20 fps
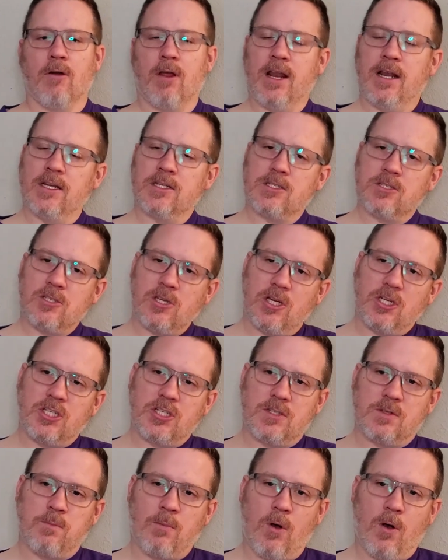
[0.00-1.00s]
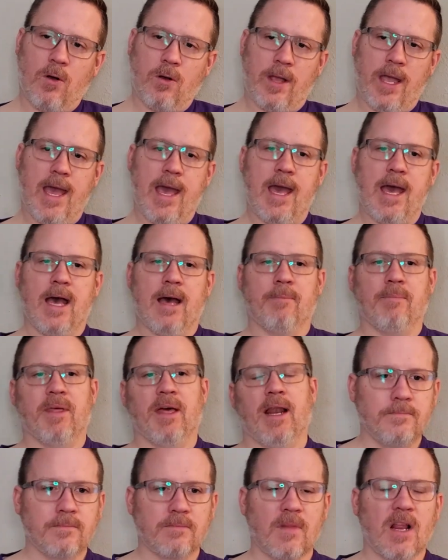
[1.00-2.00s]
and it's such a small cab
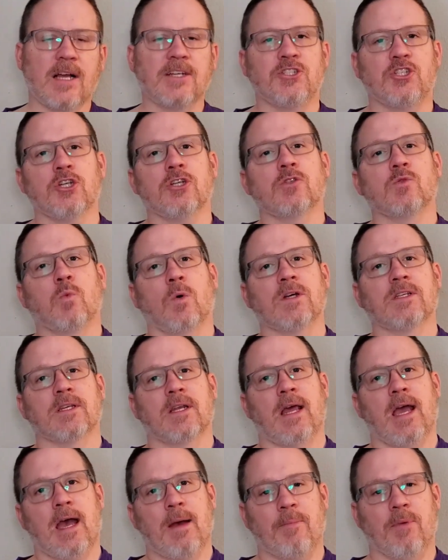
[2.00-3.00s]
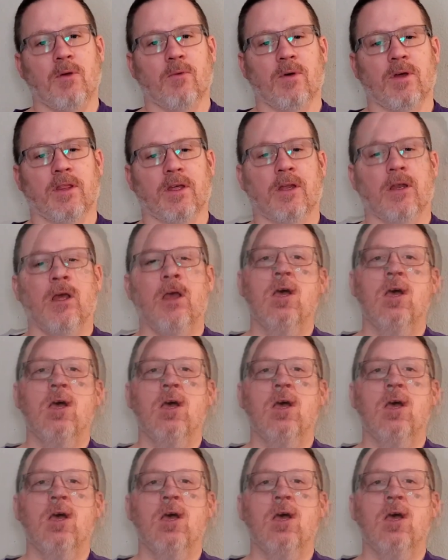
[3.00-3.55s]
that I just wasn't happy with it.